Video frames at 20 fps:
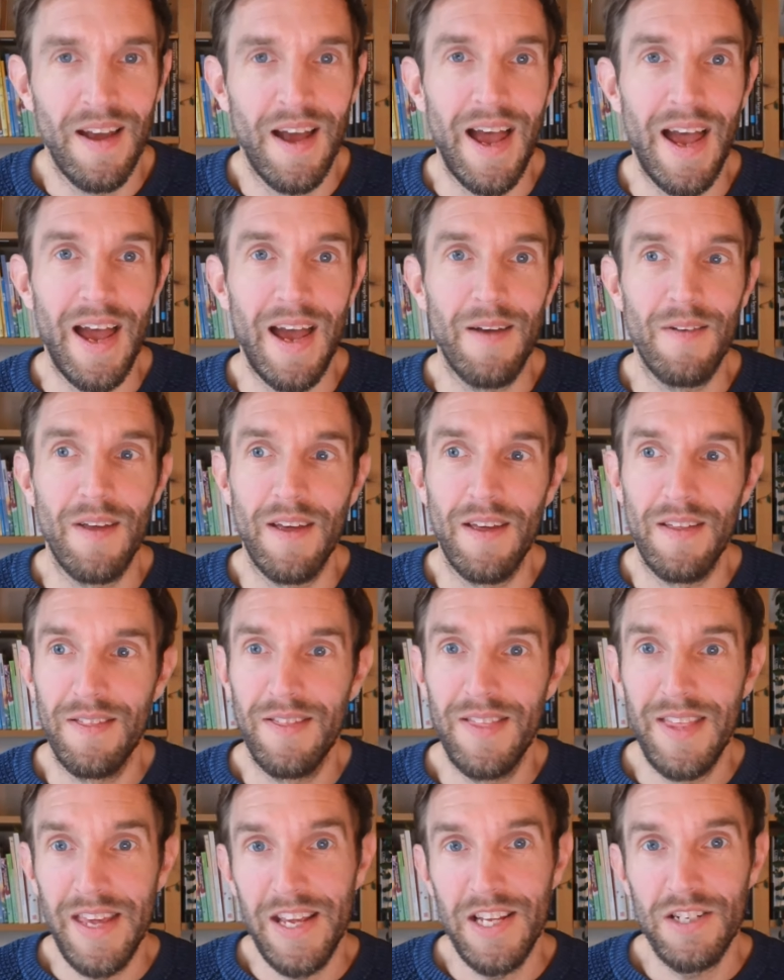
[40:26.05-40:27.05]
Uh,
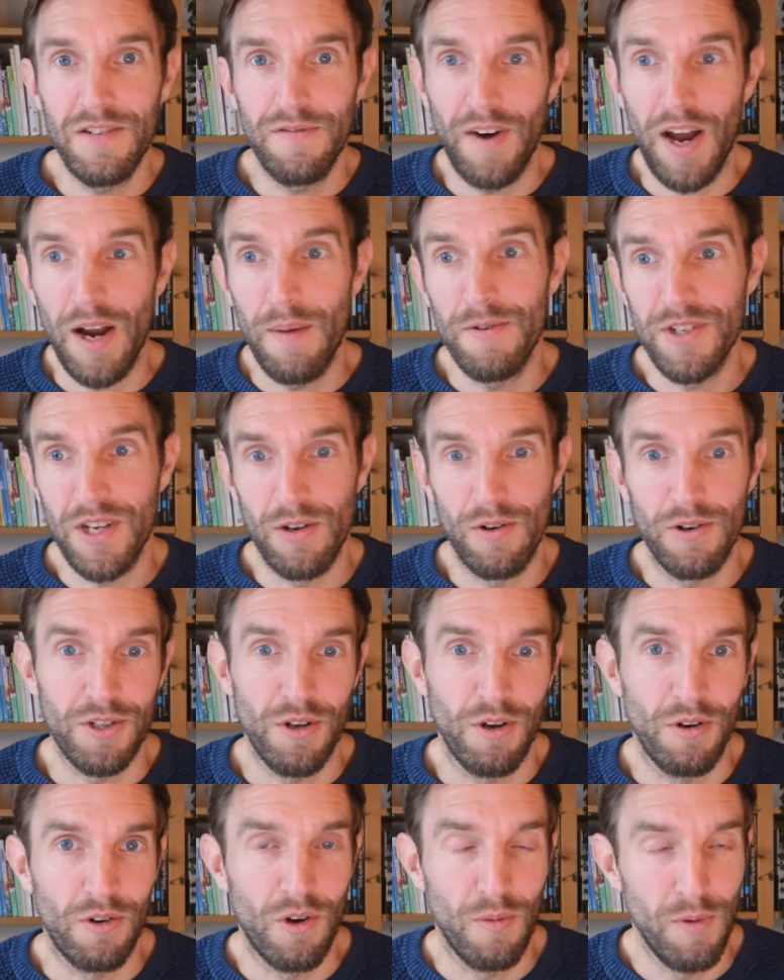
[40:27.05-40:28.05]
these fibers can
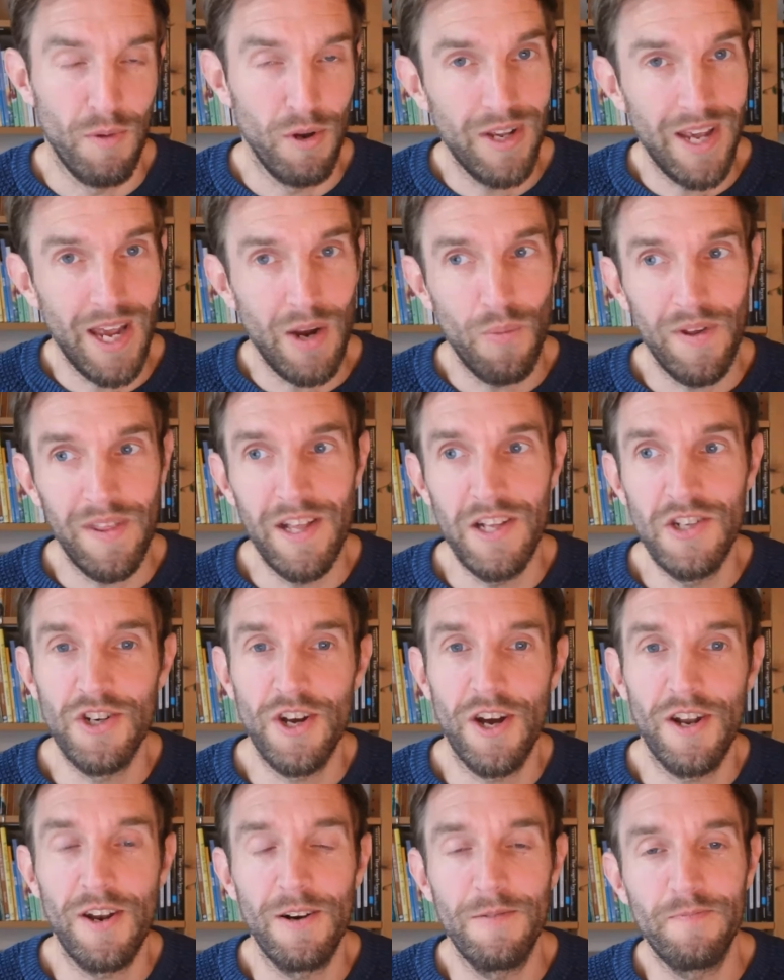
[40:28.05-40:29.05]
also communicate with each
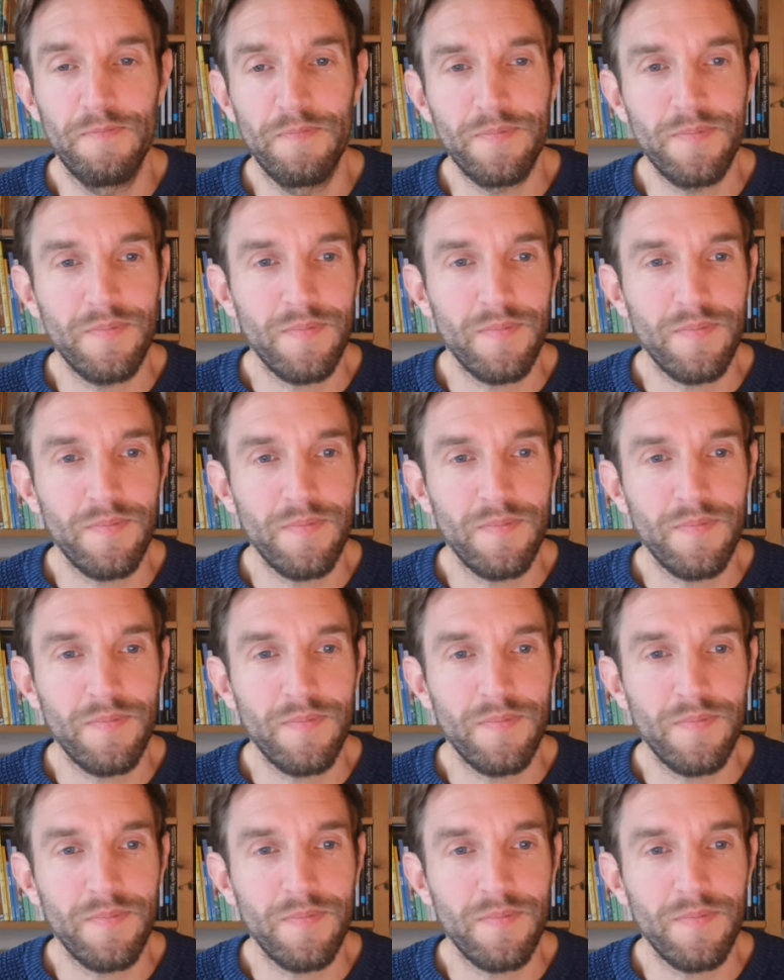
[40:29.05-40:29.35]
other,